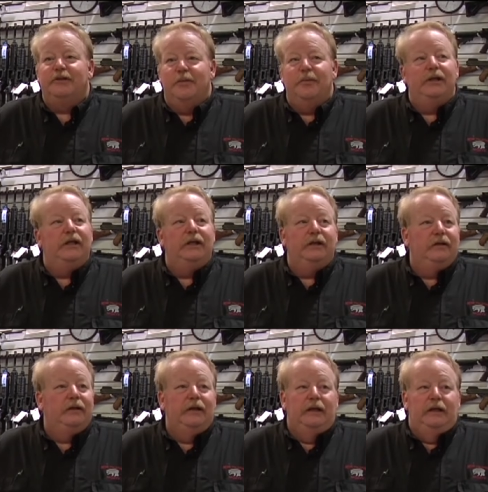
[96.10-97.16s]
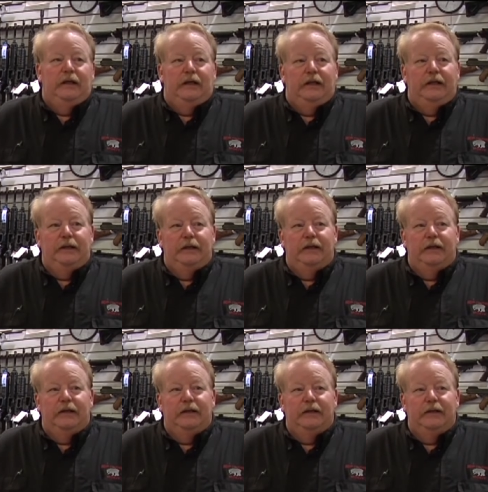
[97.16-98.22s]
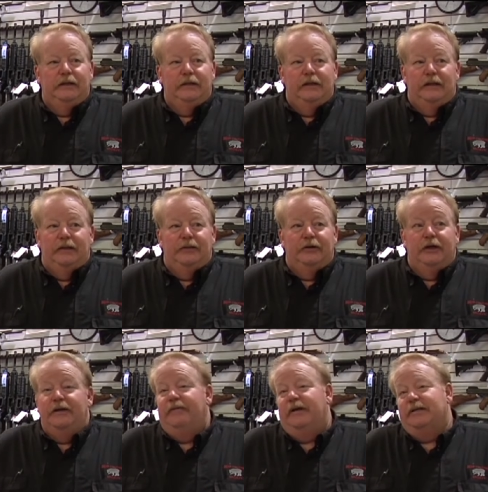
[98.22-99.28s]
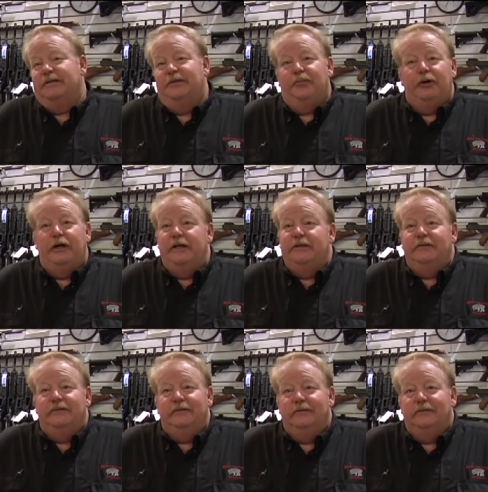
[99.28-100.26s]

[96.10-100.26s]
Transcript: coming in and, and uh, they're not even asking the price.